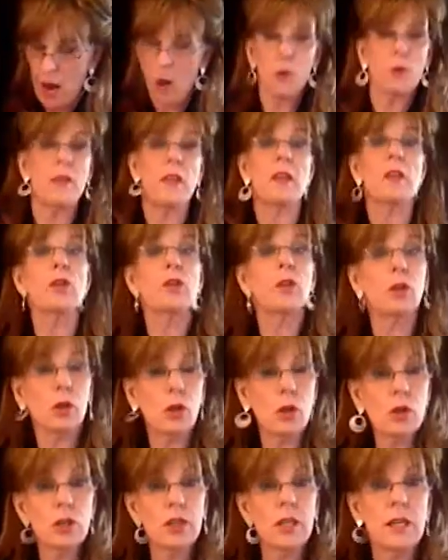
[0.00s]
Oh, and then you're going
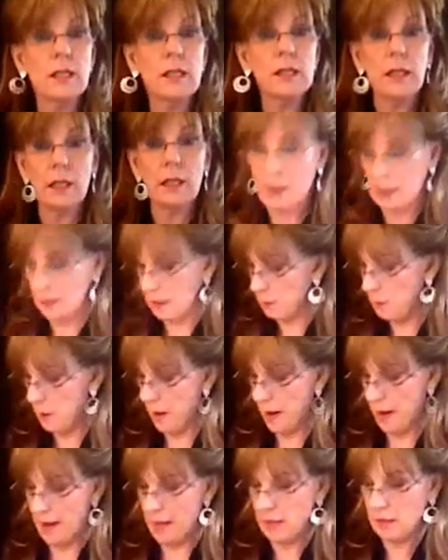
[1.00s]
to cook this in little
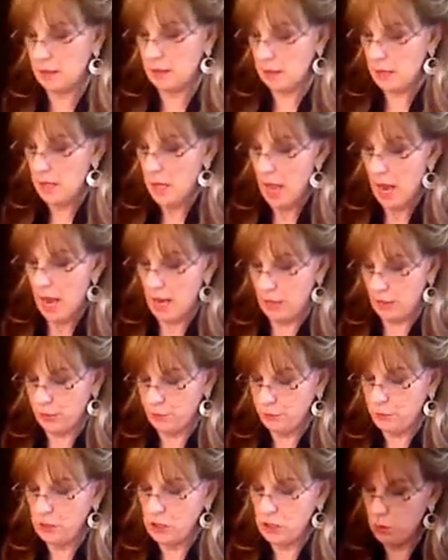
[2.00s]
pans at
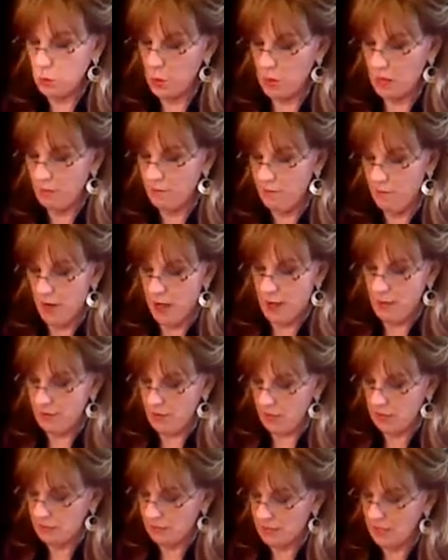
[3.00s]
325
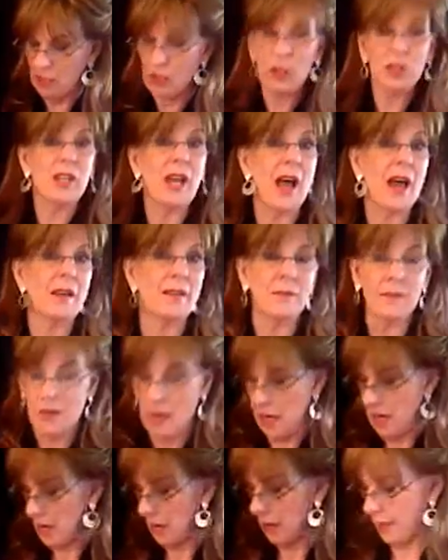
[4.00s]
until done.
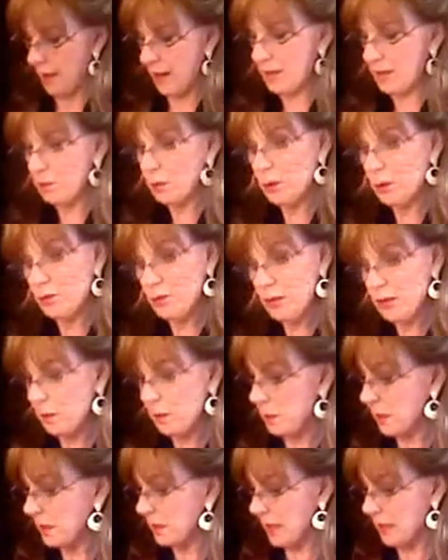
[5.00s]
Now that is what the
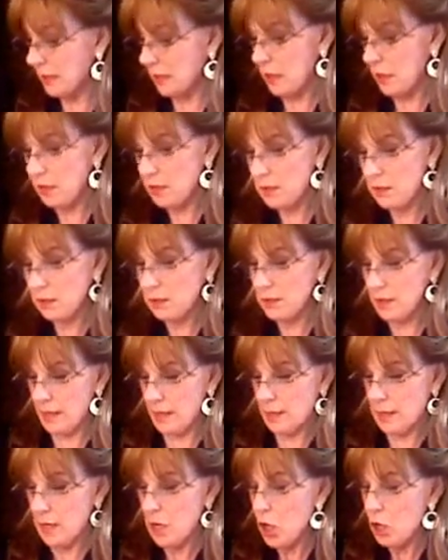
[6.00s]
recipe says, until
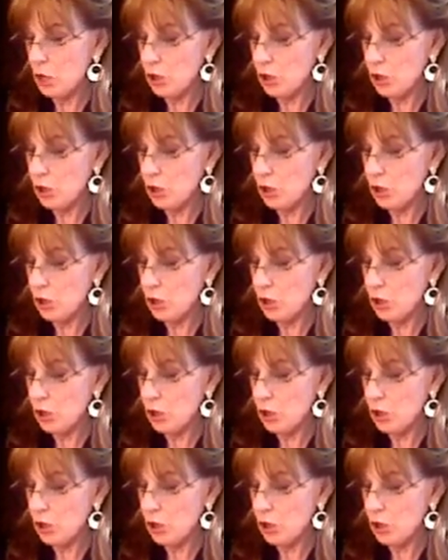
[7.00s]
done.